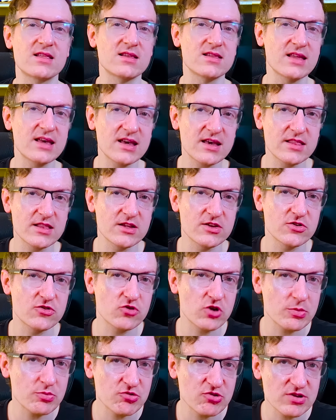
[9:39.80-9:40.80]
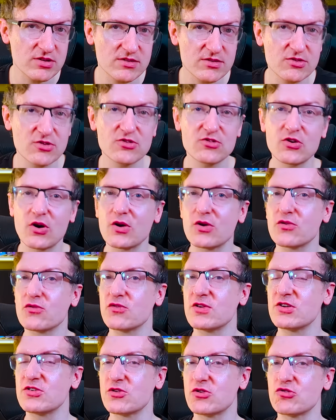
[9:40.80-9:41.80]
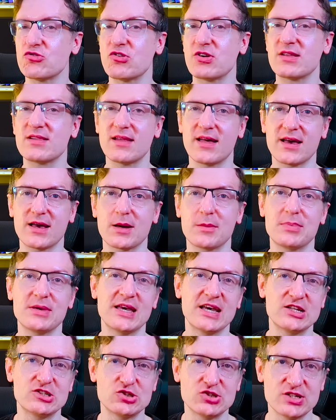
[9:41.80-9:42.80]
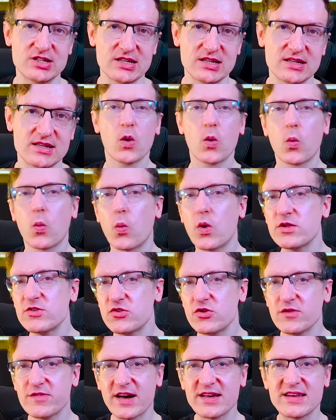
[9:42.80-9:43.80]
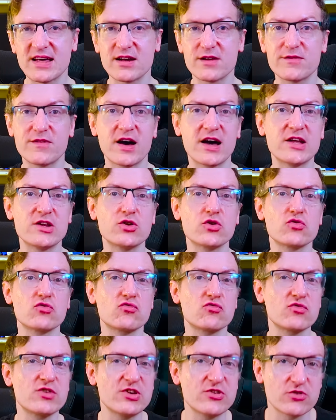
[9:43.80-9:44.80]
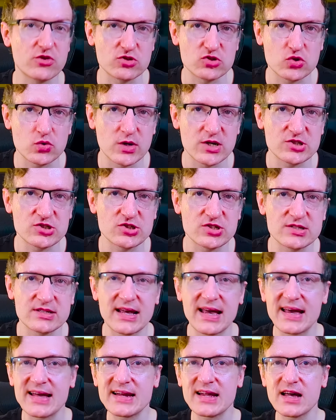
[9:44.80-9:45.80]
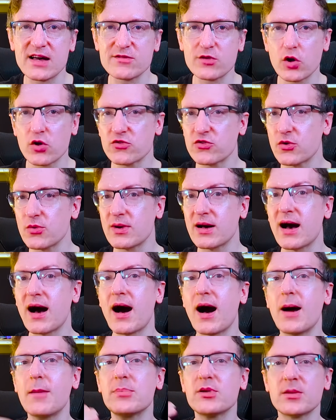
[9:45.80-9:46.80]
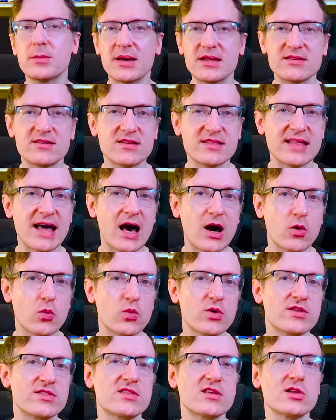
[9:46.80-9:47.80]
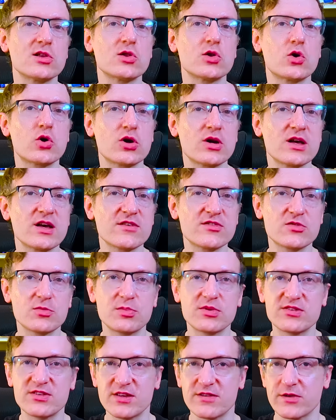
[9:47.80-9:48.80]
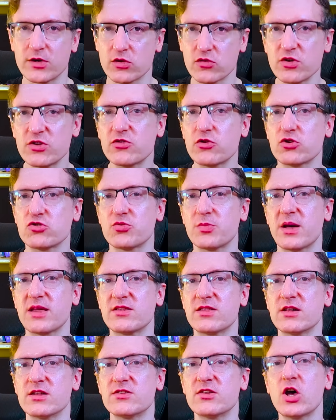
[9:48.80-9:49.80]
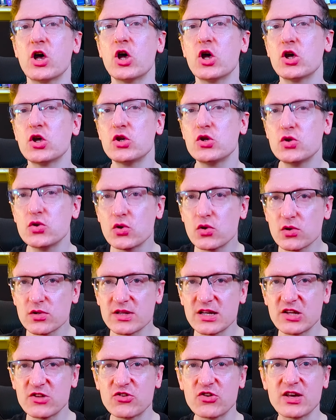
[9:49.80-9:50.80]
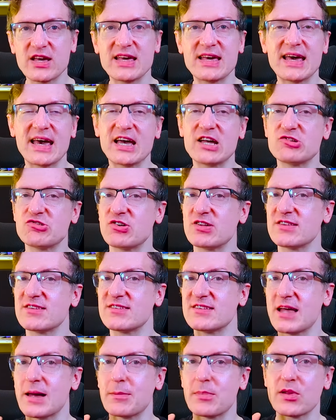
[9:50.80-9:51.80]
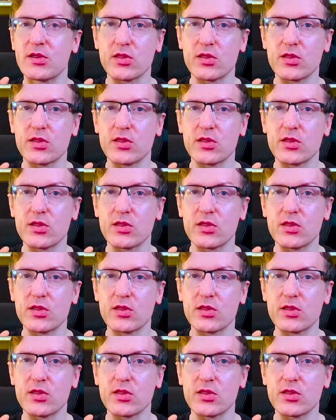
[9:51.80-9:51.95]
the link in the description to start researching like a PhD. Once you've identified your research question and have also complemented that with the learning of specific research methods, you'll need to engage in step